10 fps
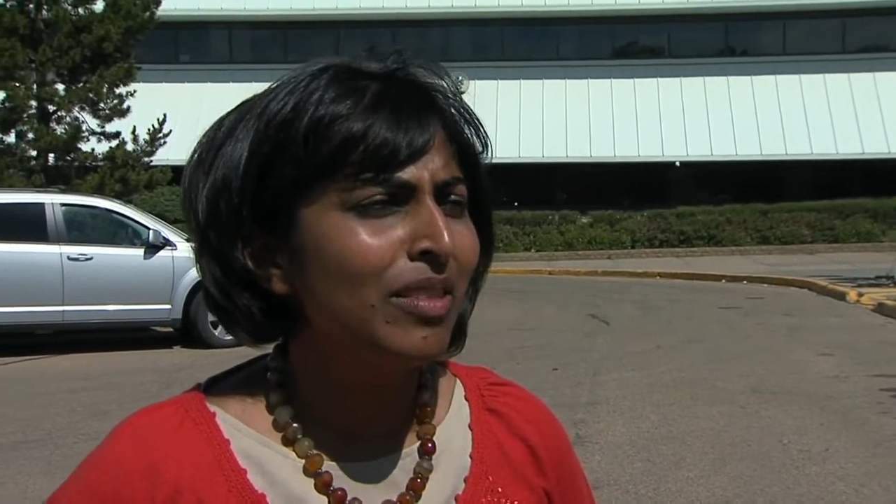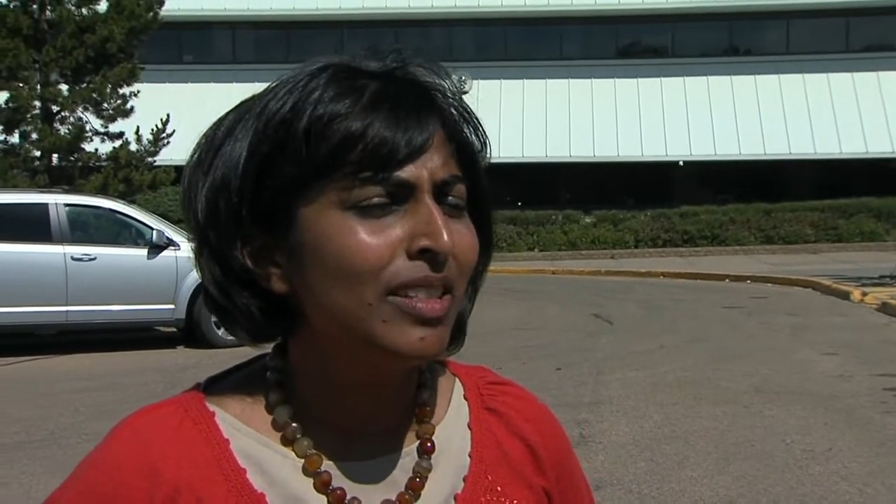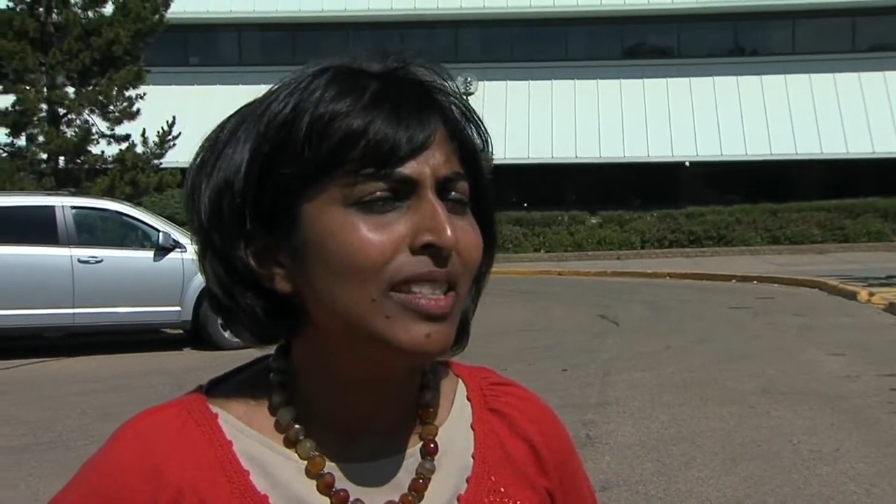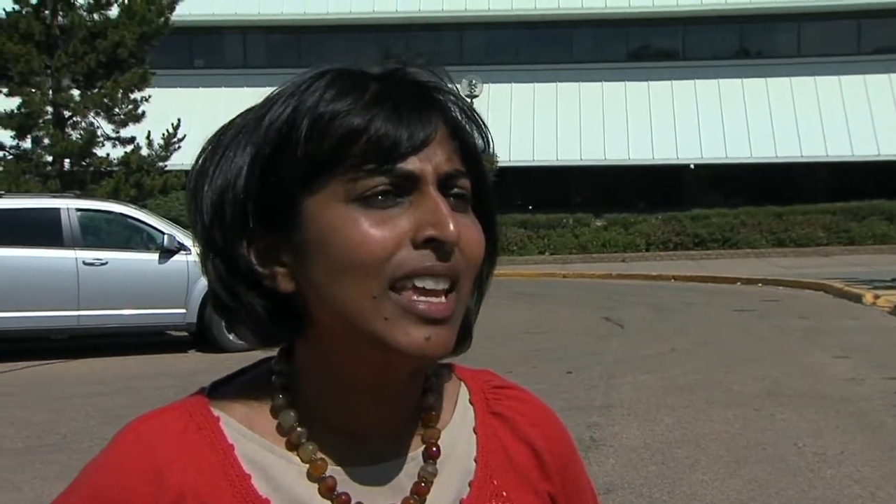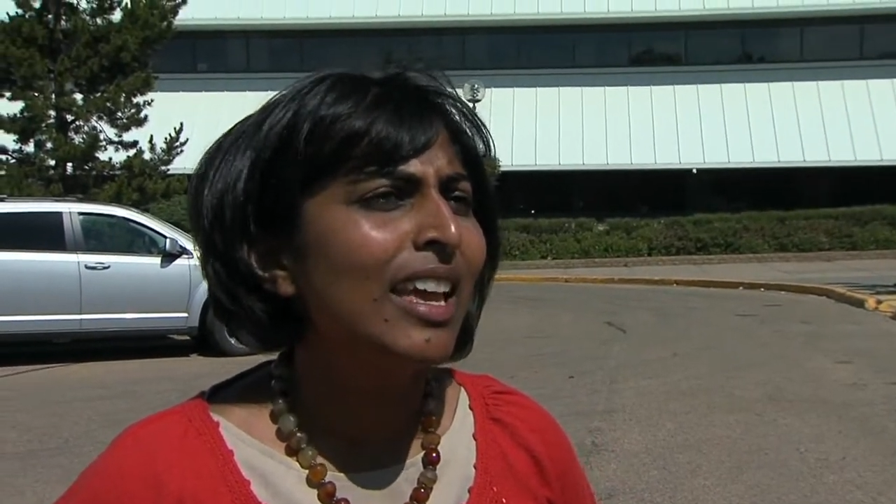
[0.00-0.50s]

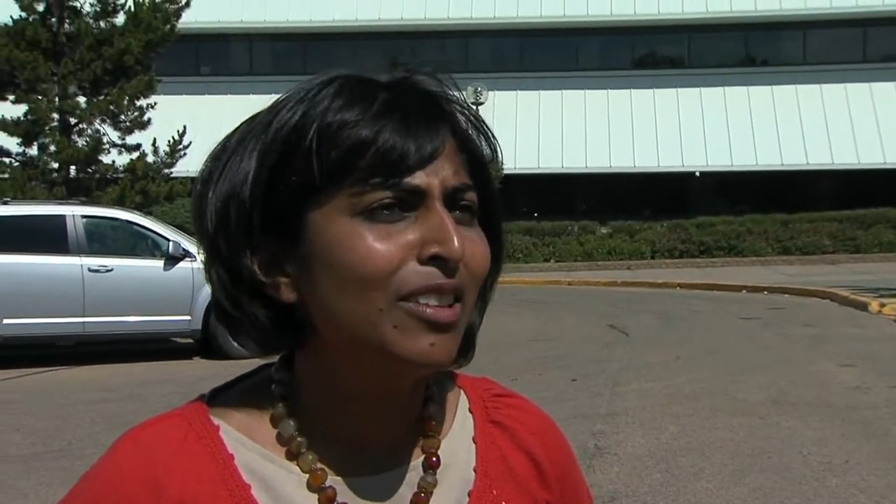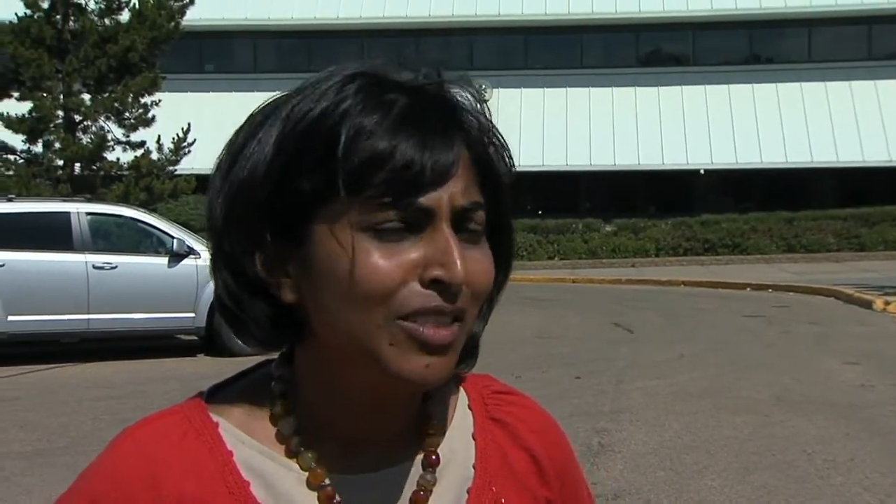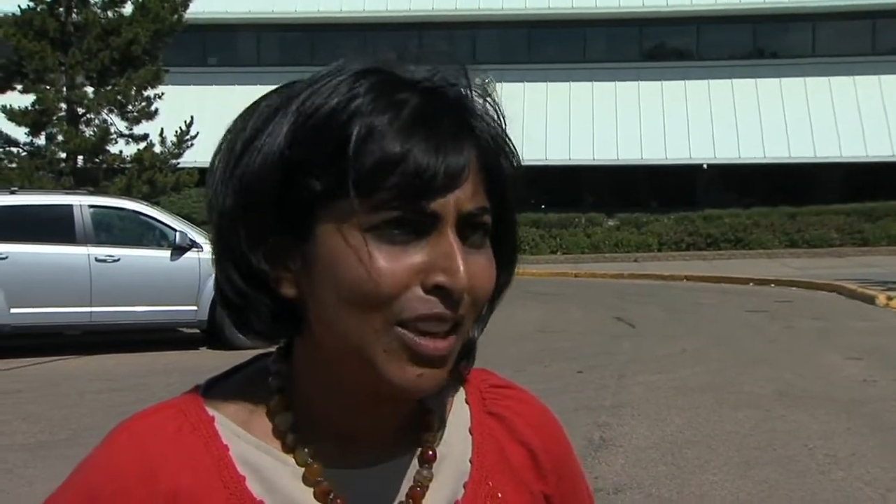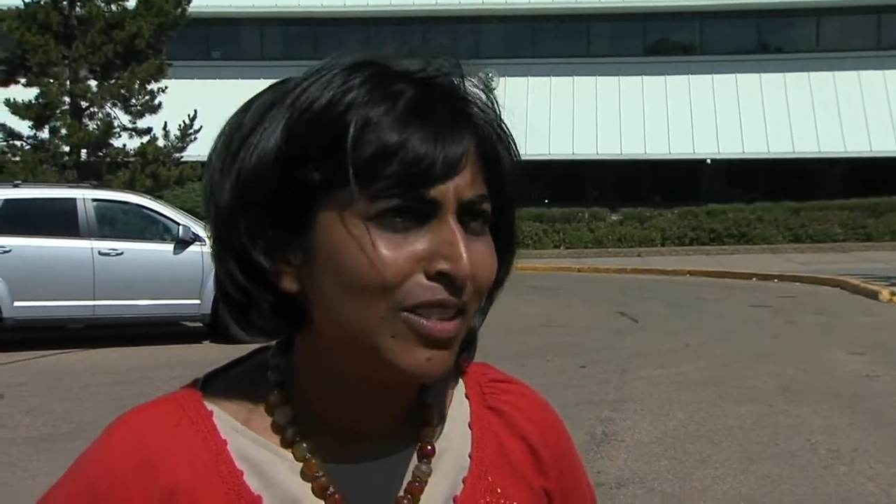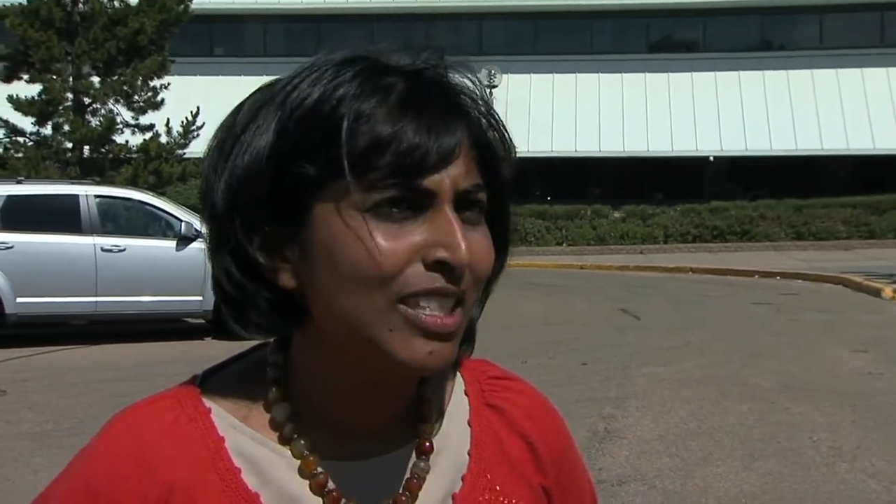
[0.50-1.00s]
the, scale
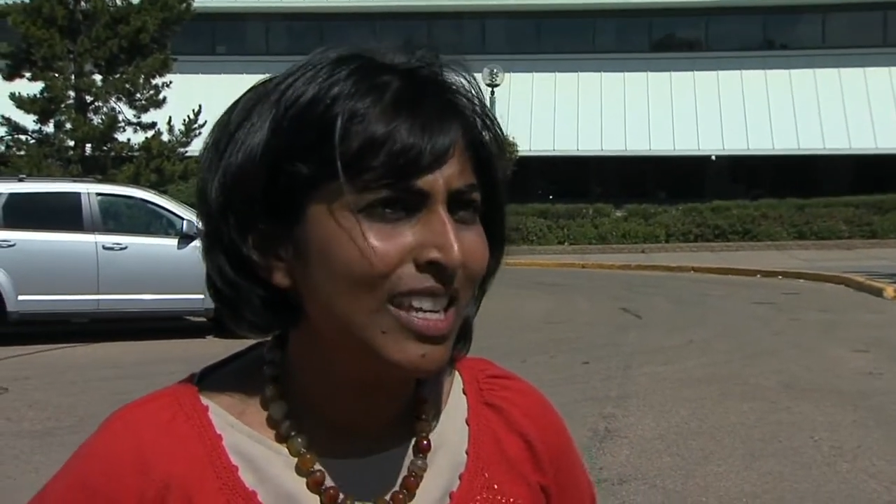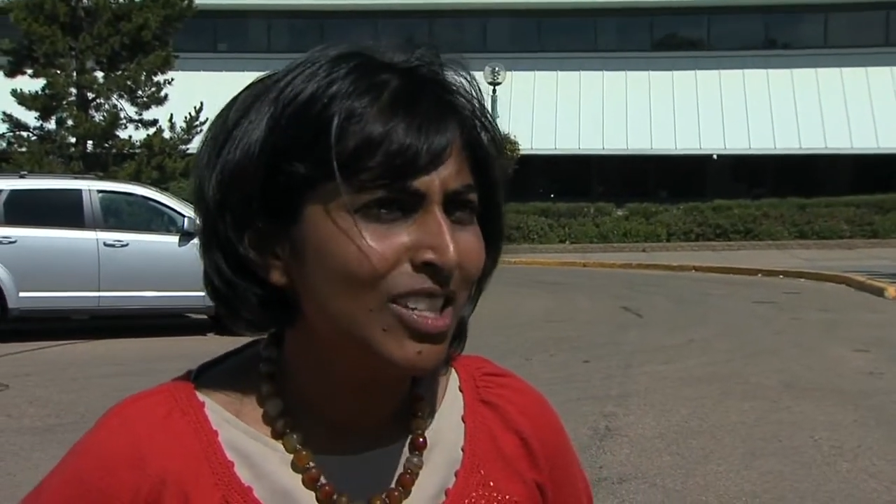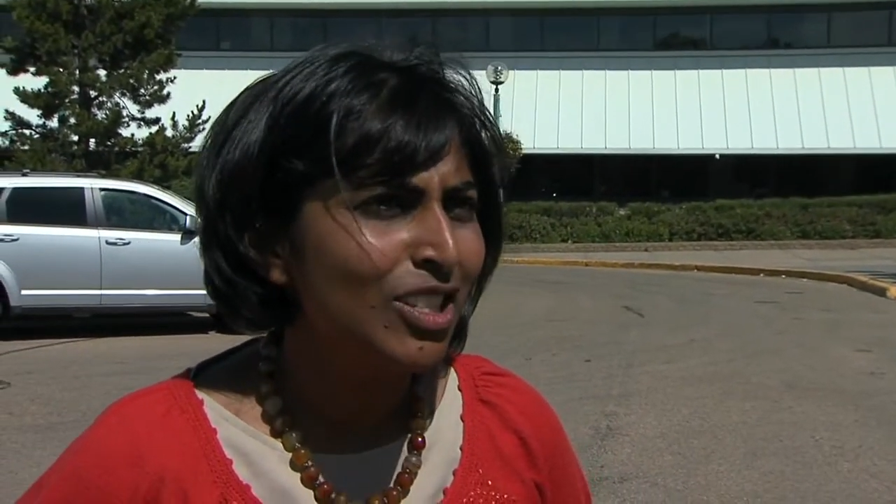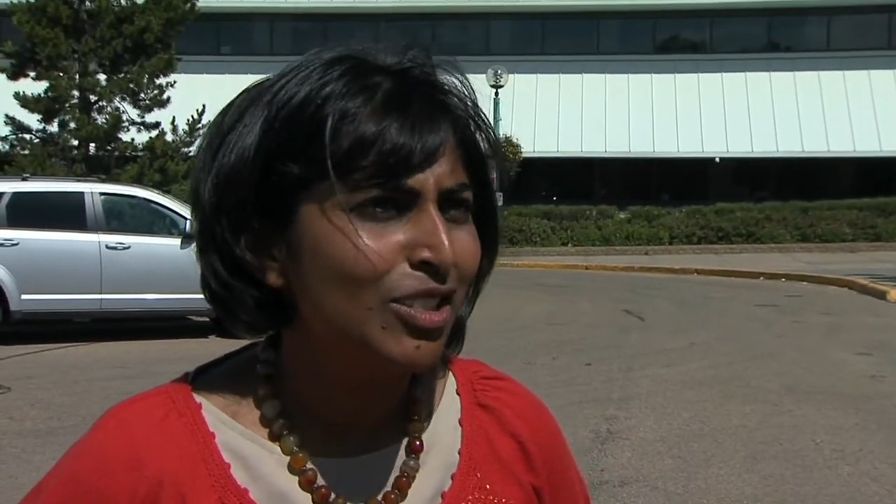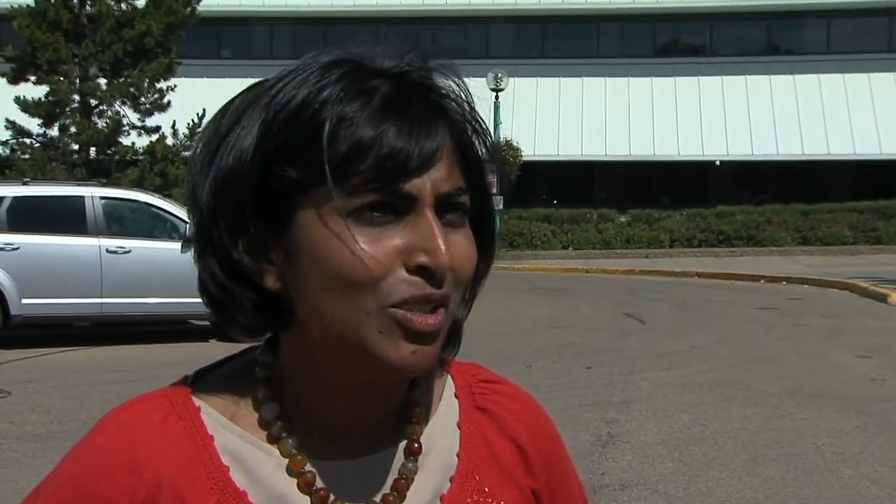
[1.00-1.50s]
of
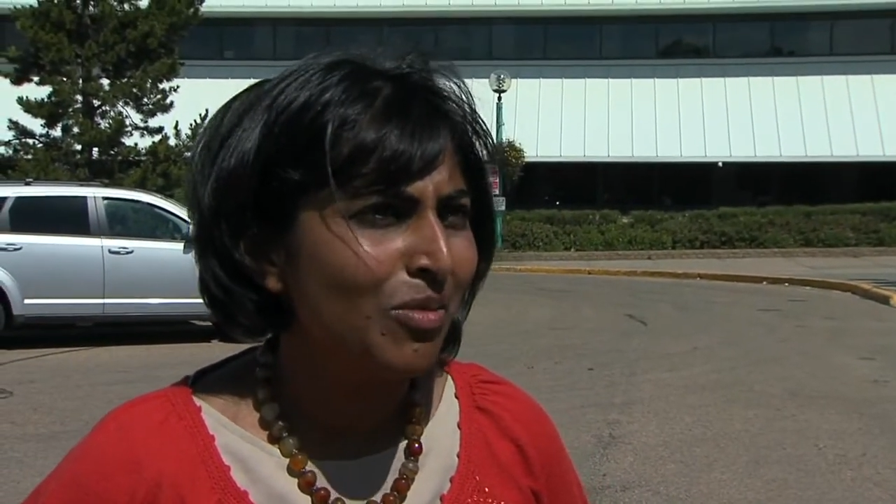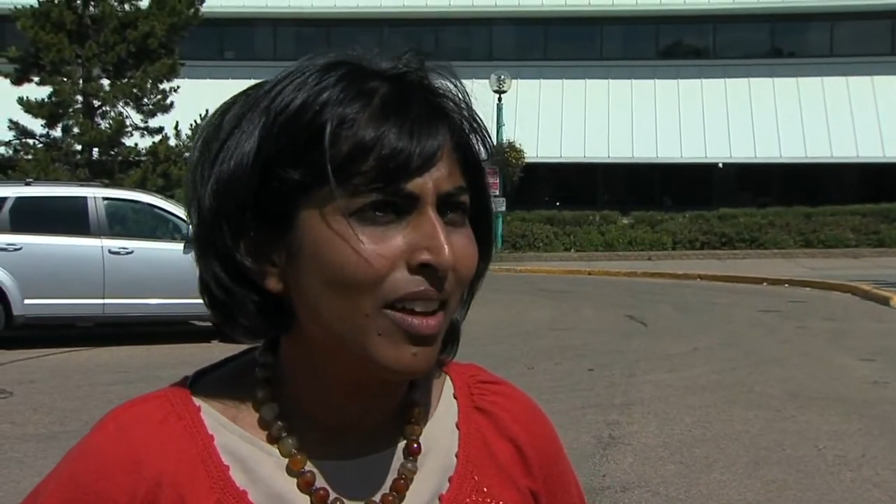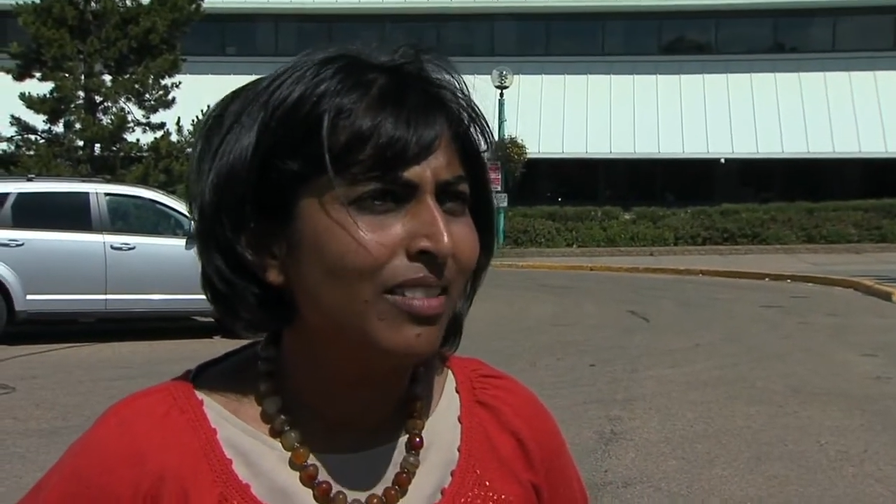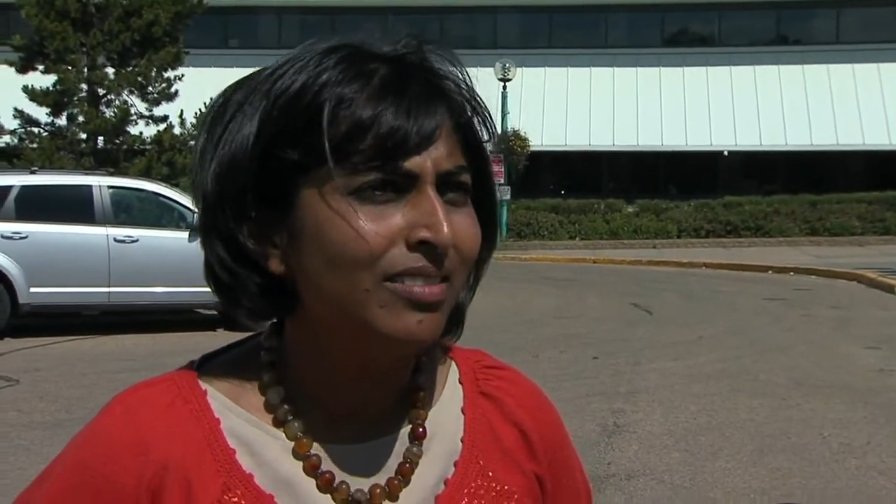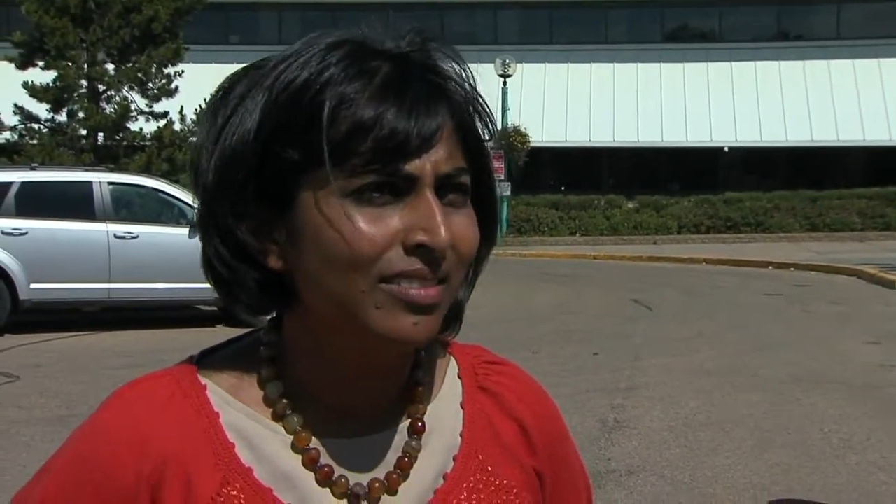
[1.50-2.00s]
devastation as well.